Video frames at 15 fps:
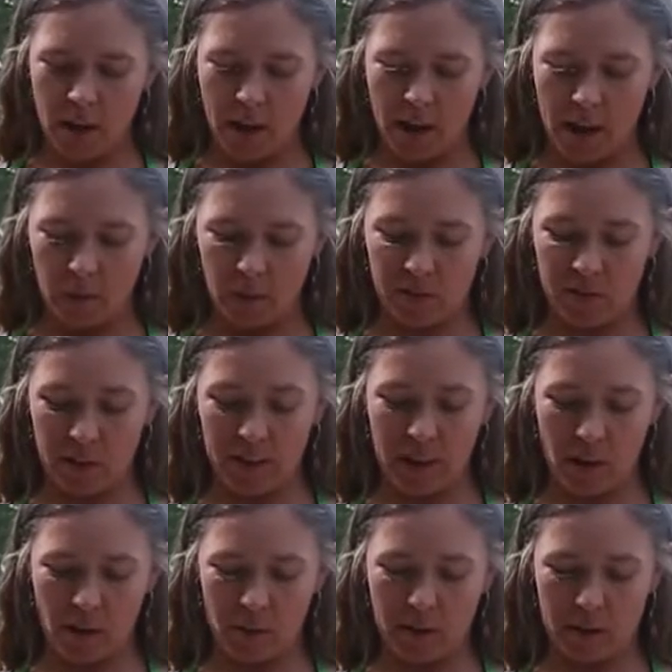and we took it
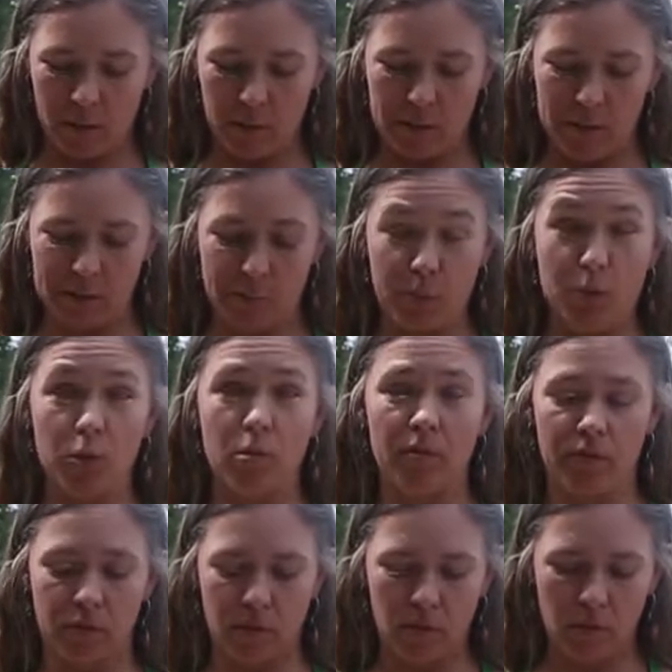out and it was this
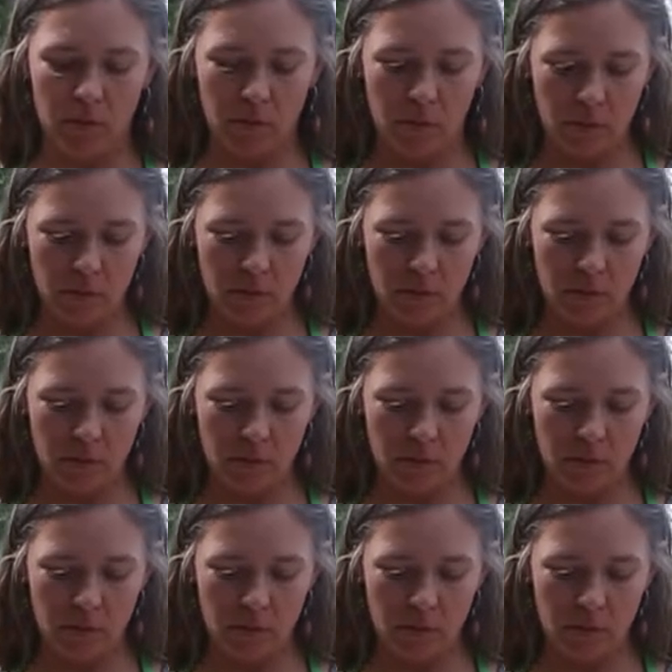beautiful